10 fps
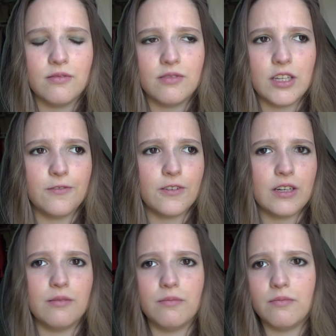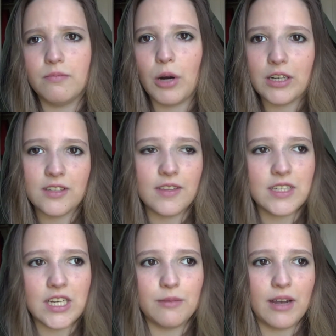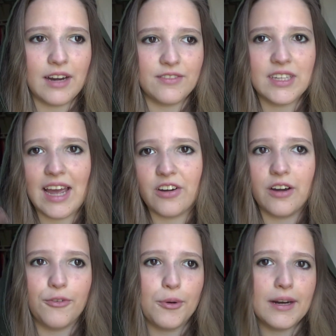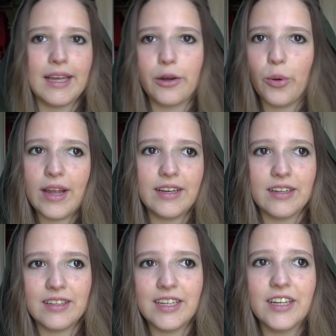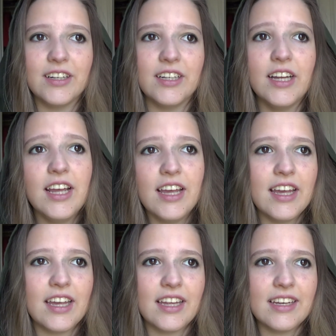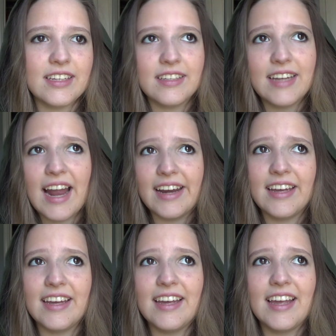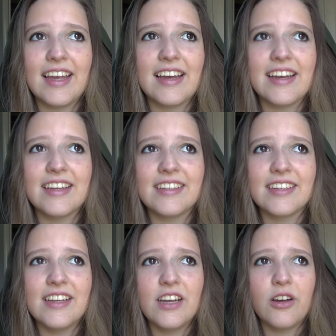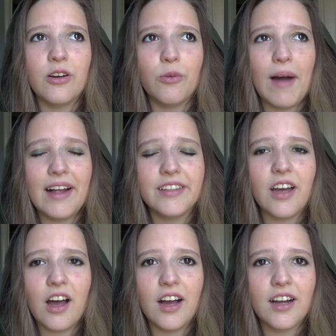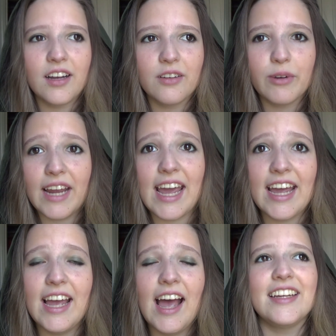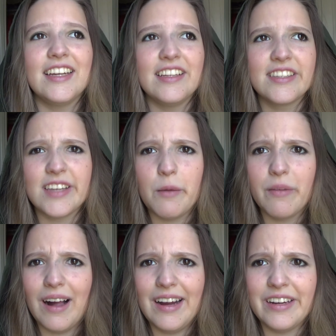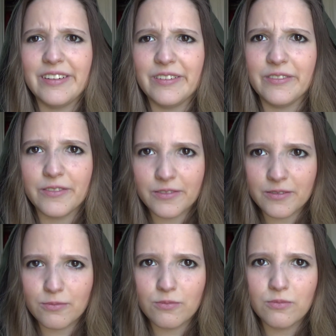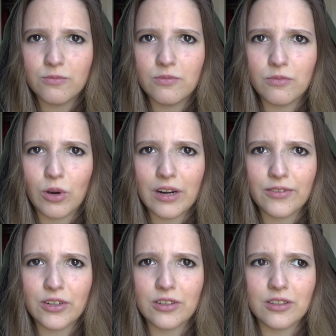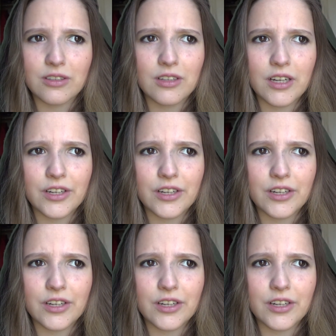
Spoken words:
different parts of the team kind of scattered everywhere, like Quentin and Diggle and Dinah and Wild Dog, Renee, in some kind of whatever,